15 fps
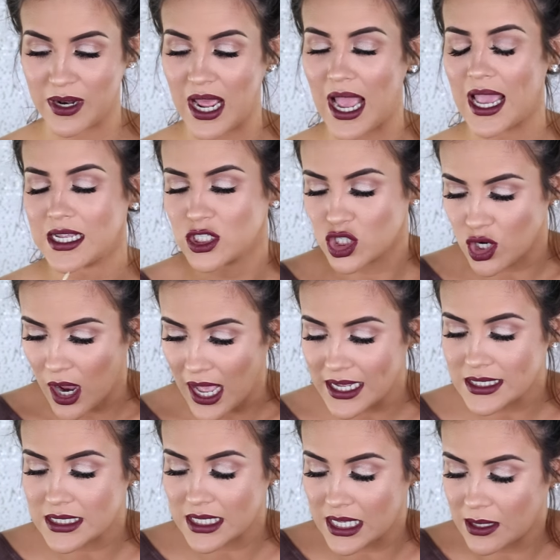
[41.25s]
but I
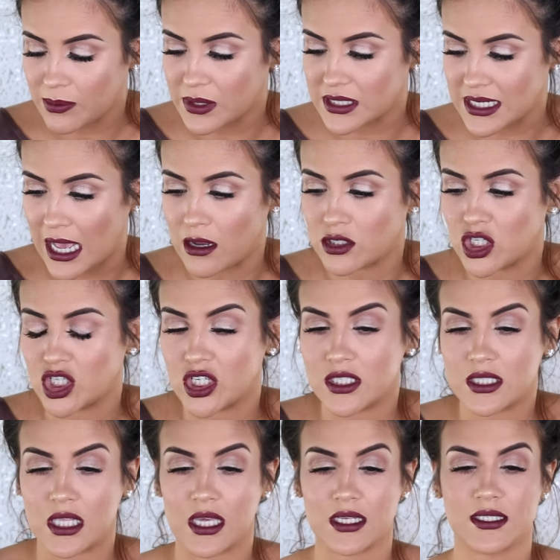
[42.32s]
tried to keep it down to
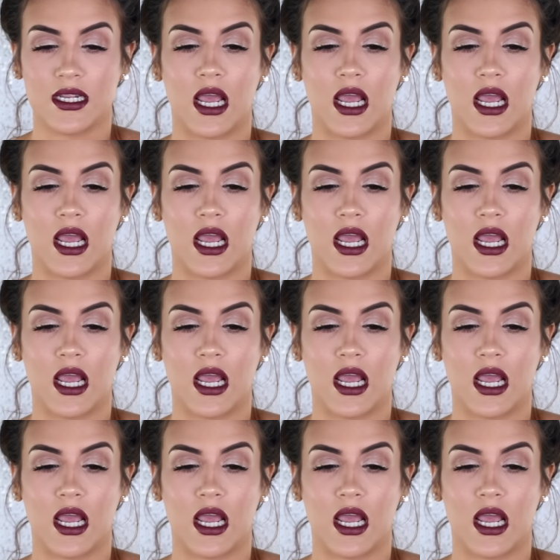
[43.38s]
just things